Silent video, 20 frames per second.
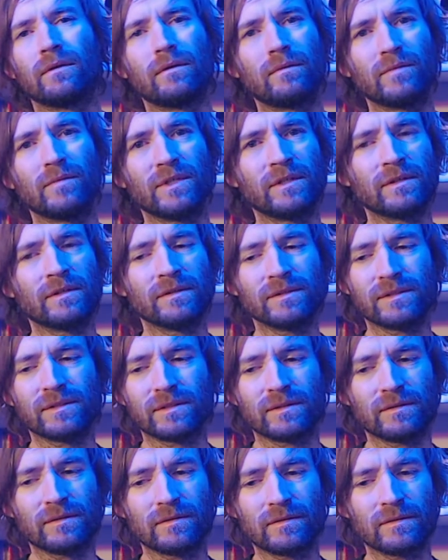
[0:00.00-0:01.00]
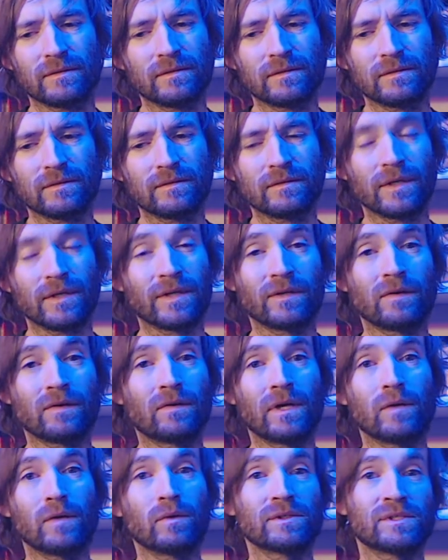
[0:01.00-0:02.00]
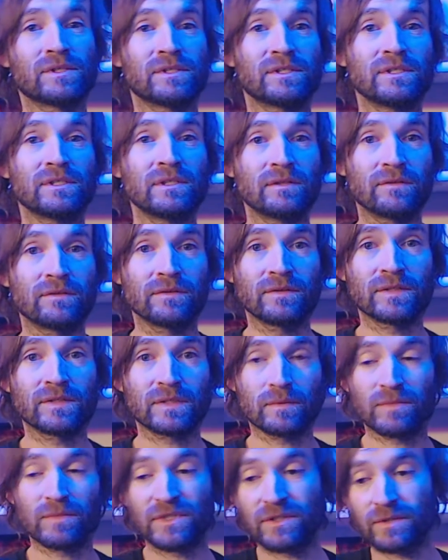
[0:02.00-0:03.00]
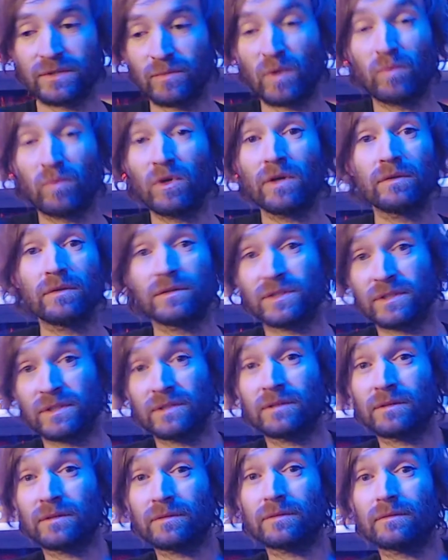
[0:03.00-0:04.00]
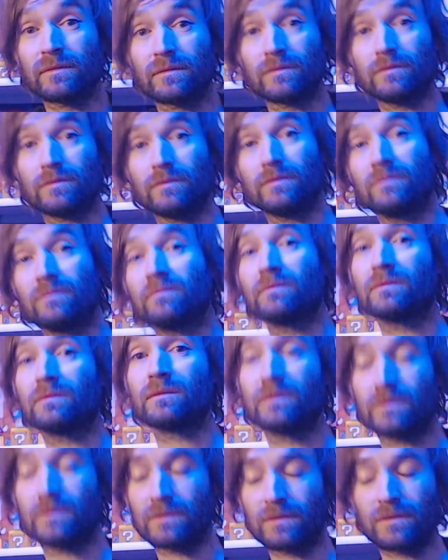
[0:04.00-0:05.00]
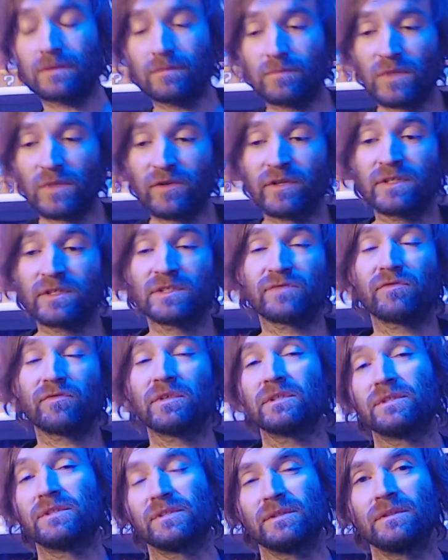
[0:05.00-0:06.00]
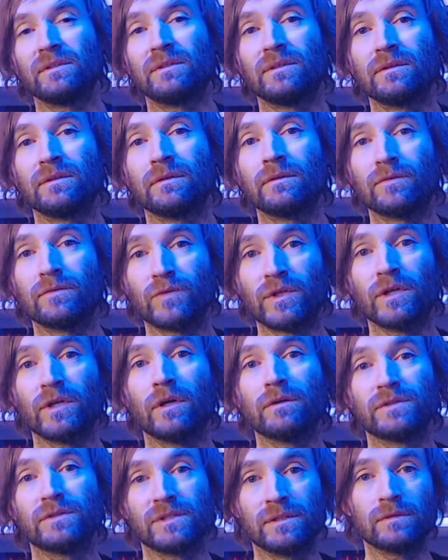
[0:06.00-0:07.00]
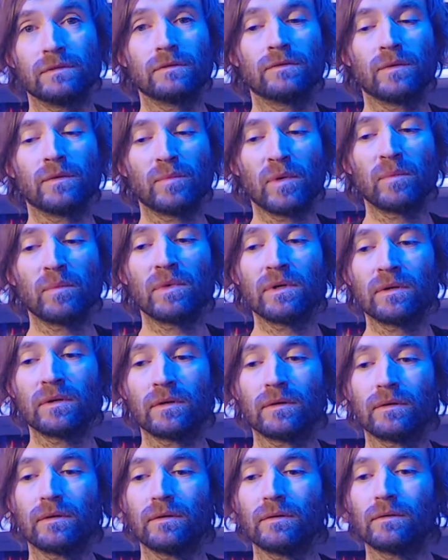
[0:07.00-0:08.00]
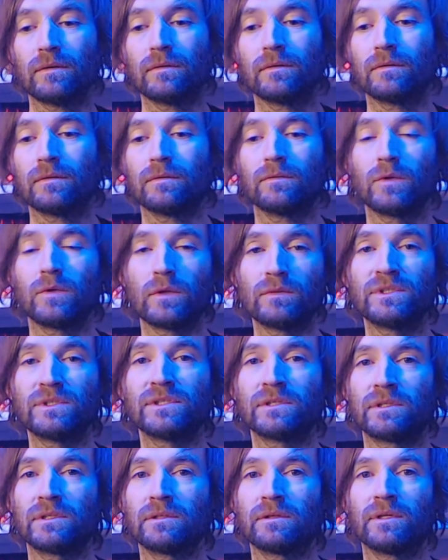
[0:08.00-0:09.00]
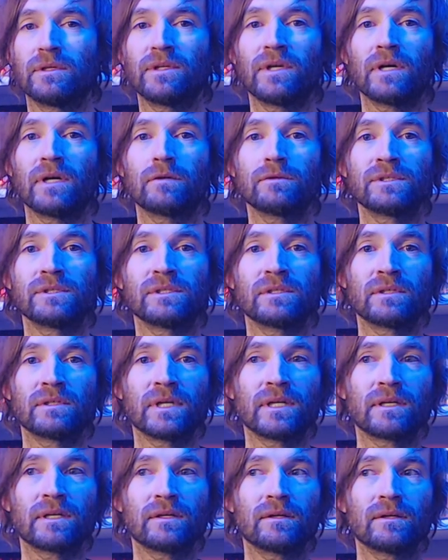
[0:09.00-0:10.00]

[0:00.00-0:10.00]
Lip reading: because I know I wasn't seeing things because my brother's seen it, his friends seen it, and we all still remember what we seen. And that was in like